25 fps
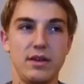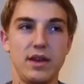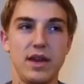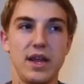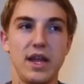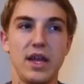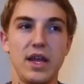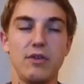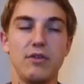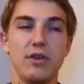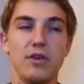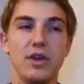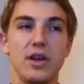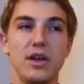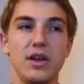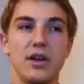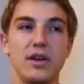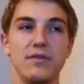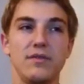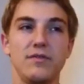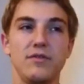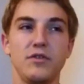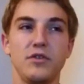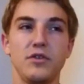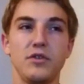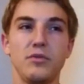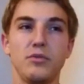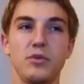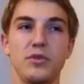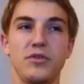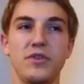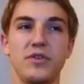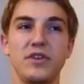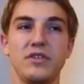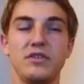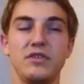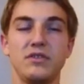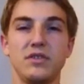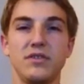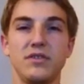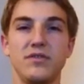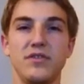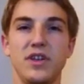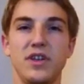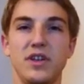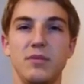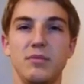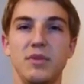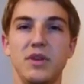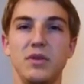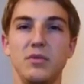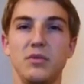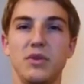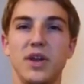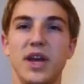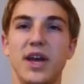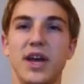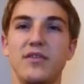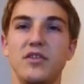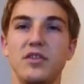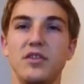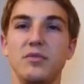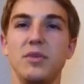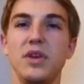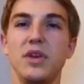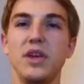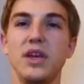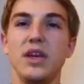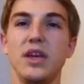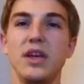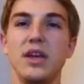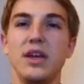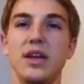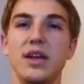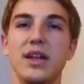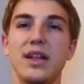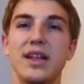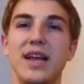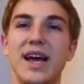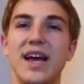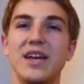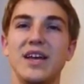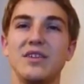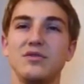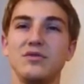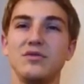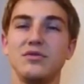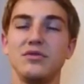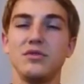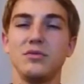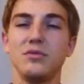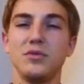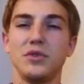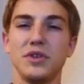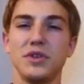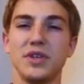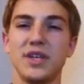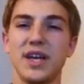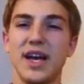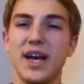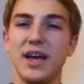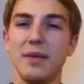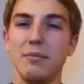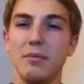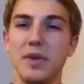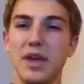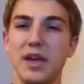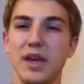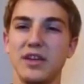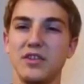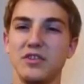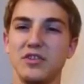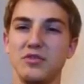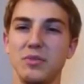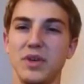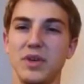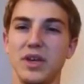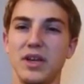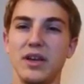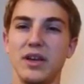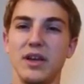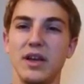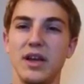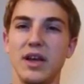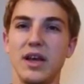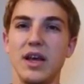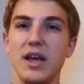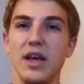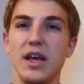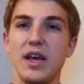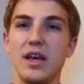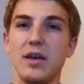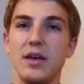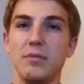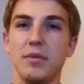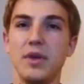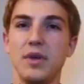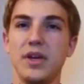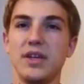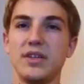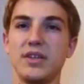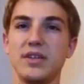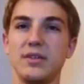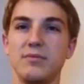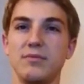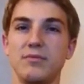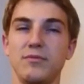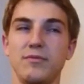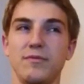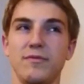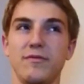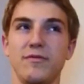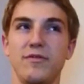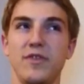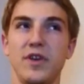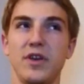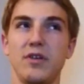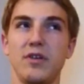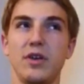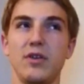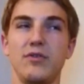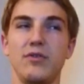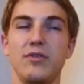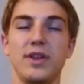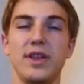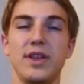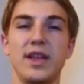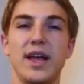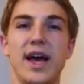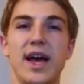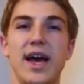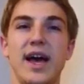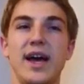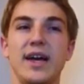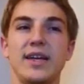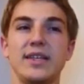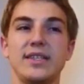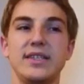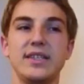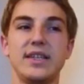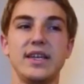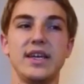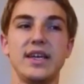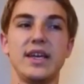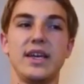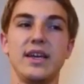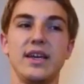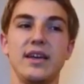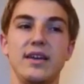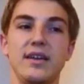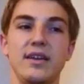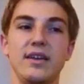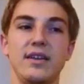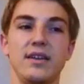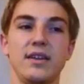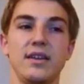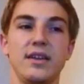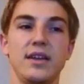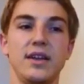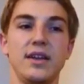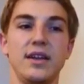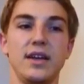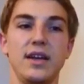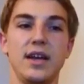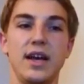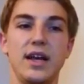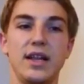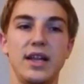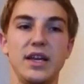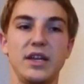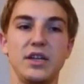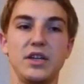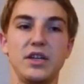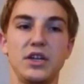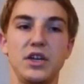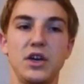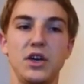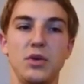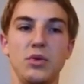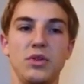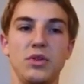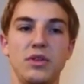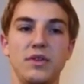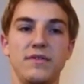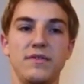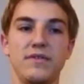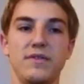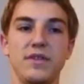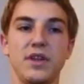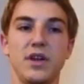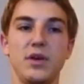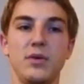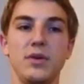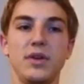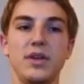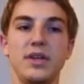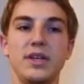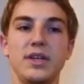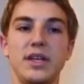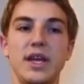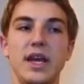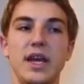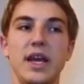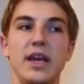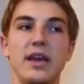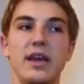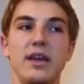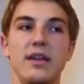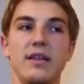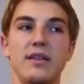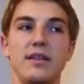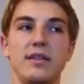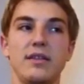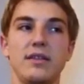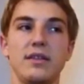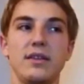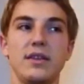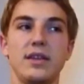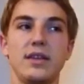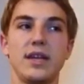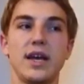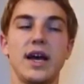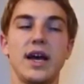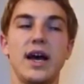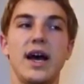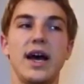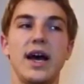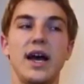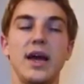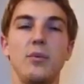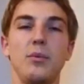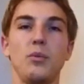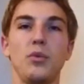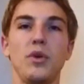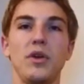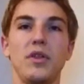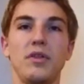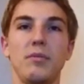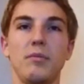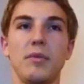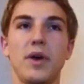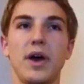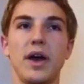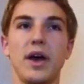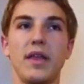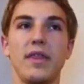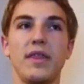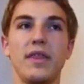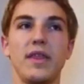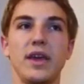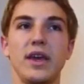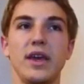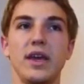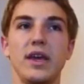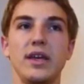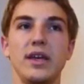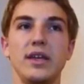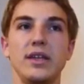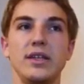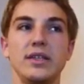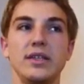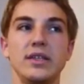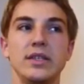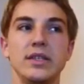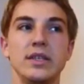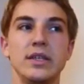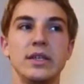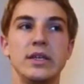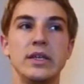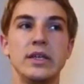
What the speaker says: area for professional development would have to be classroom or time management, because I'm very relaxed and I like to go with the flow and take time with my things.